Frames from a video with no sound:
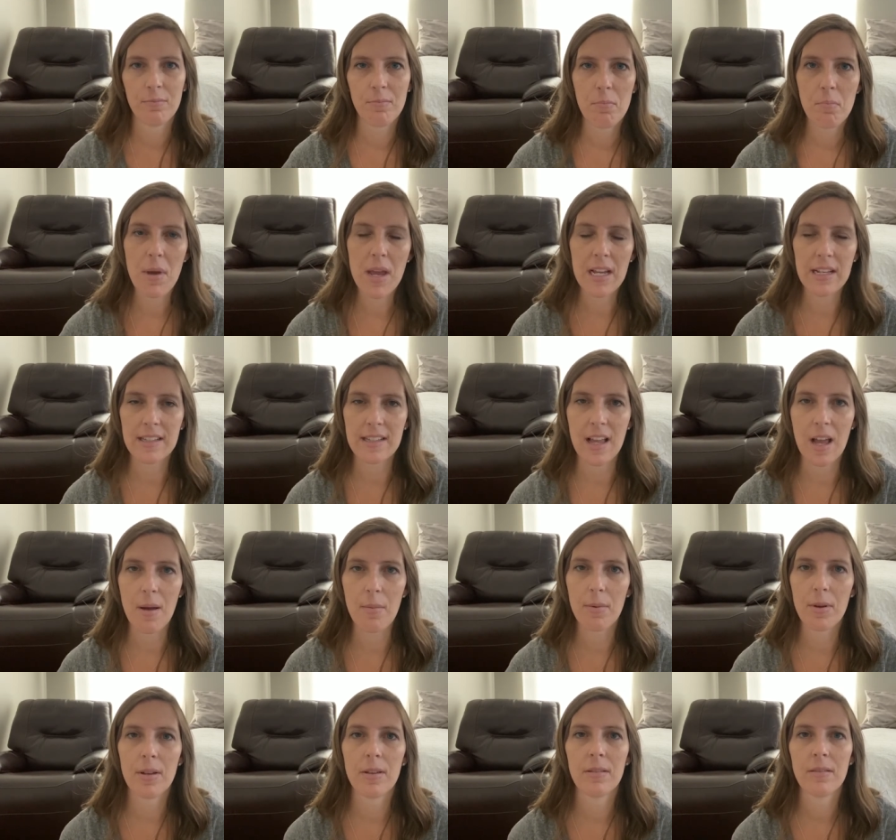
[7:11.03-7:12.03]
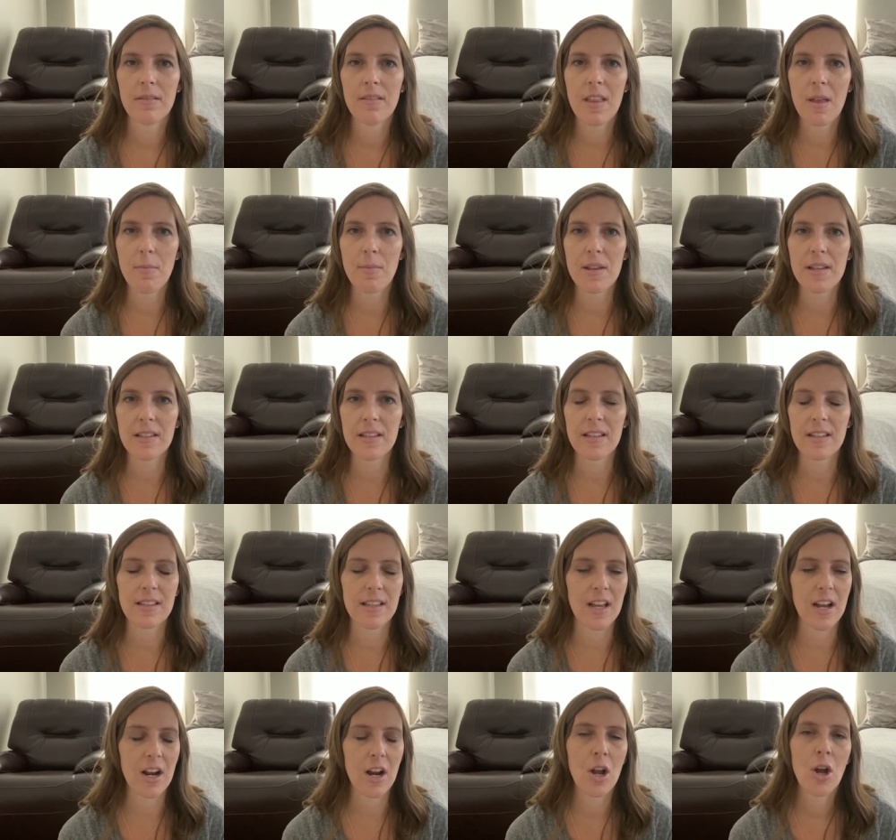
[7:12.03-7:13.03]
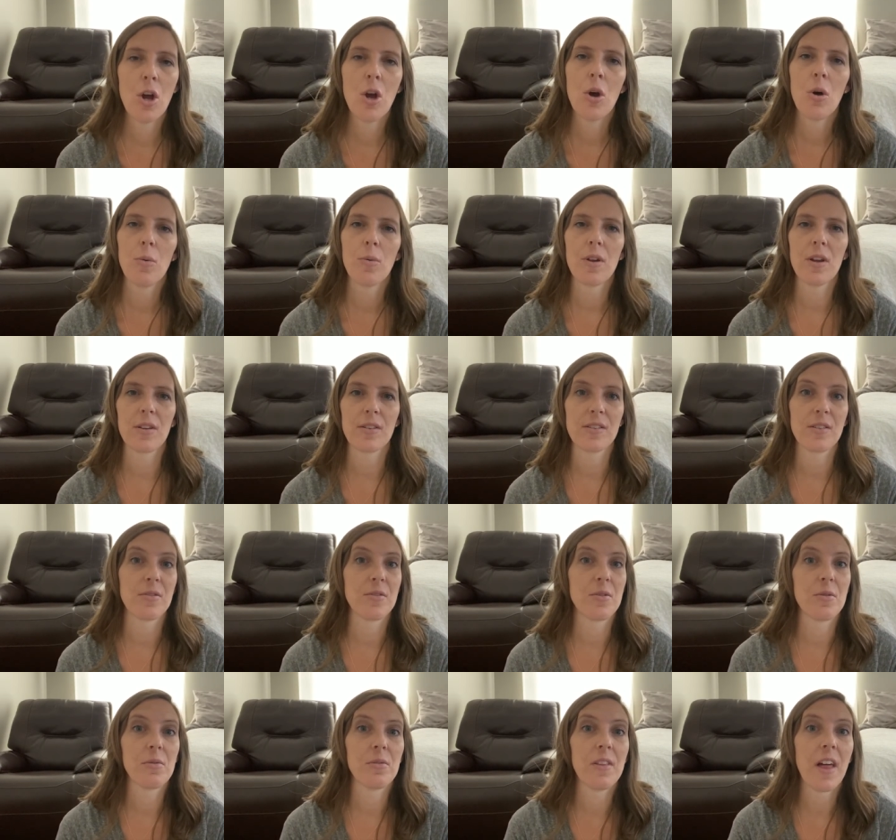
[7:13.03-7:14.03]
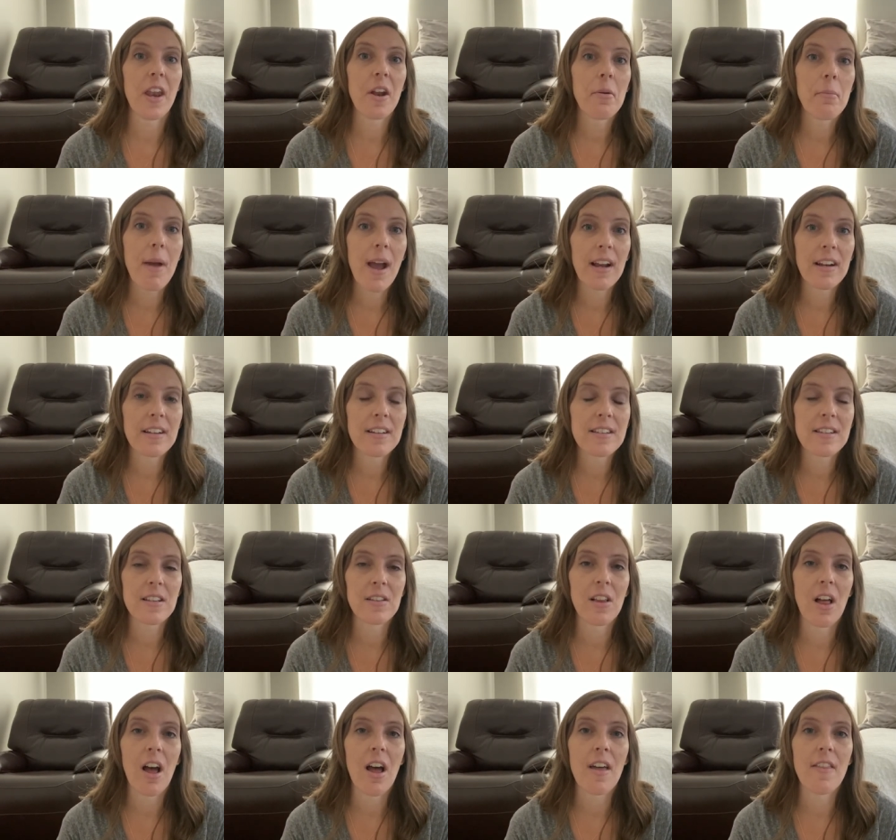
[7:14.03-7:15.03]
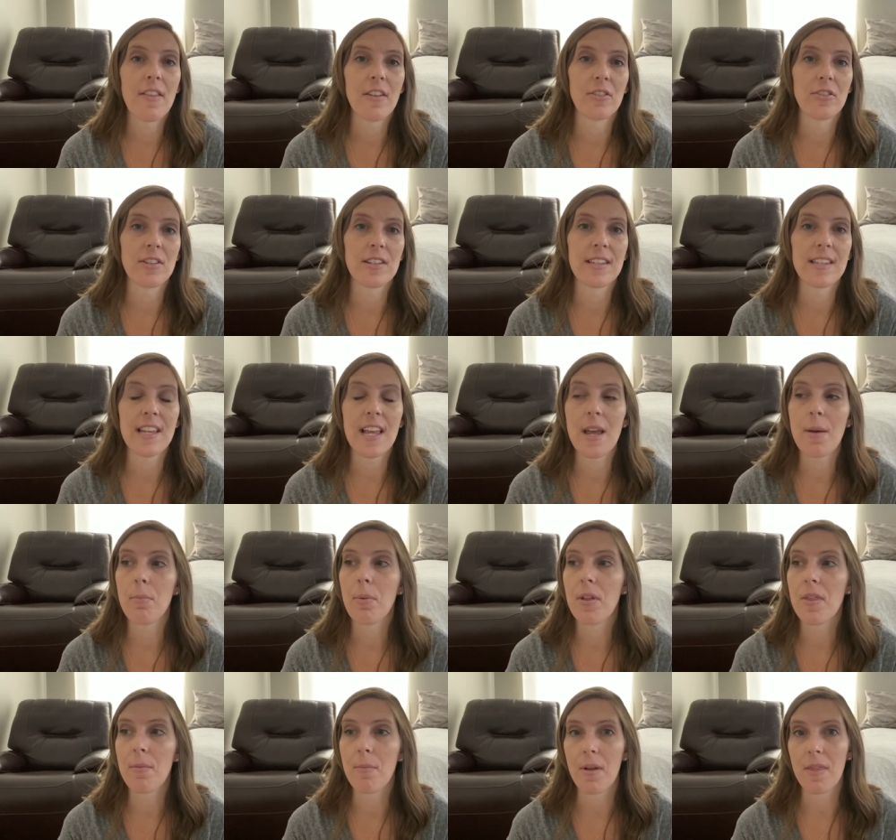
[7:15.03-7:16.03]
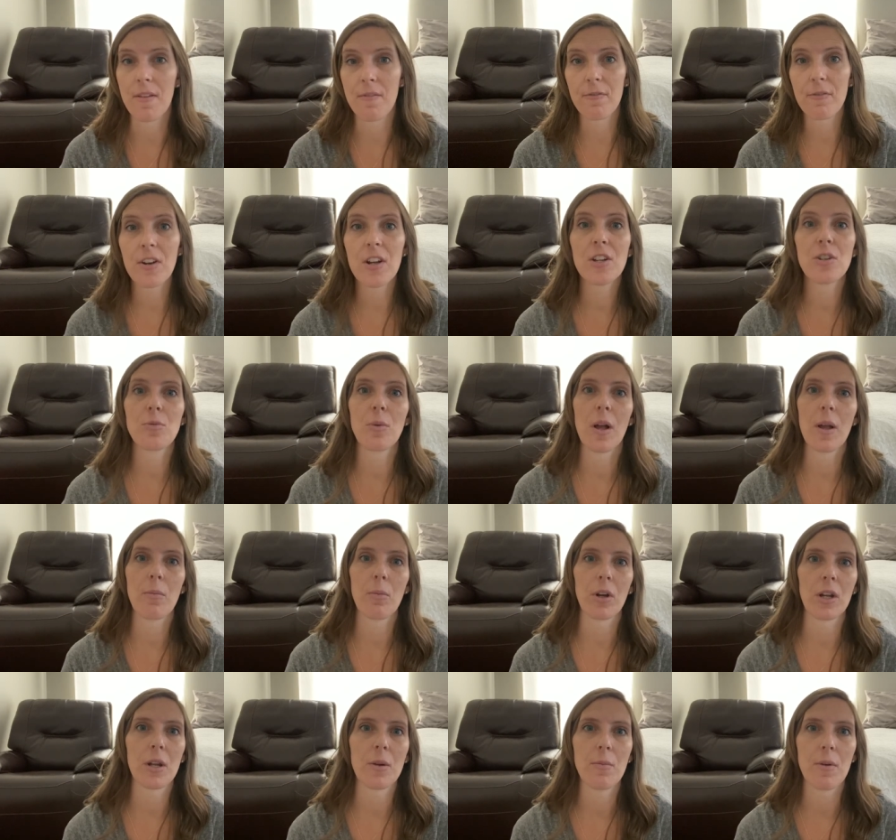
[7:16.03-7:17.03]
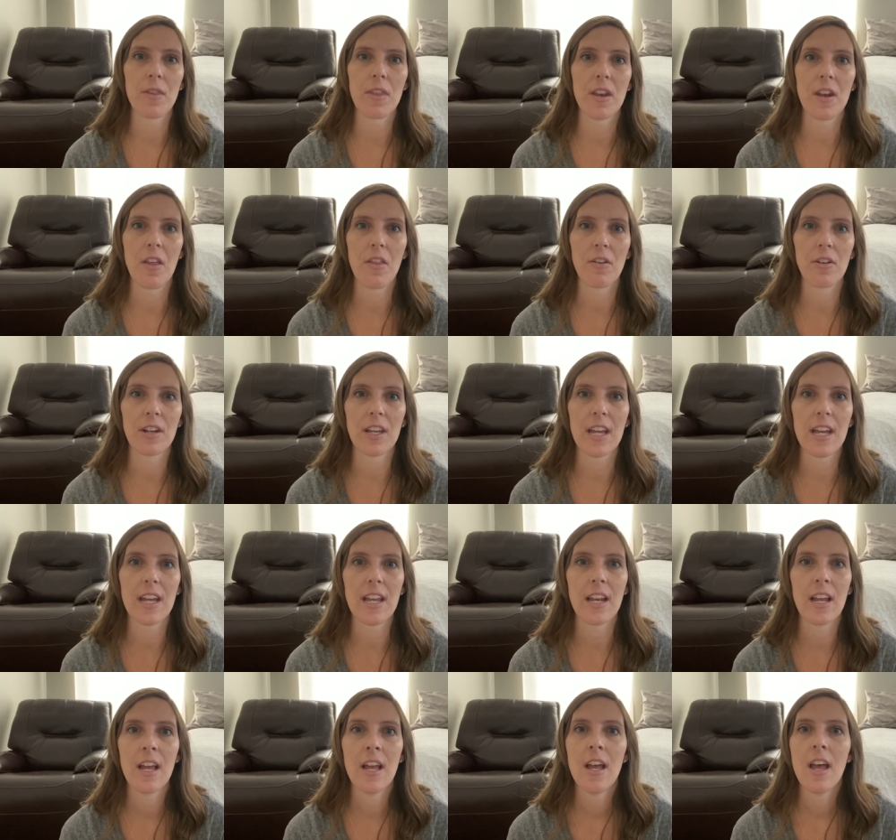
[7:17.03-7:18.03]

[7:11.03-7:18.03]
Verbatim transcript: picks up the pieces there. We also do letter magnets a lot, and they'll just sit and put them on the fridge while I'm working with another kid.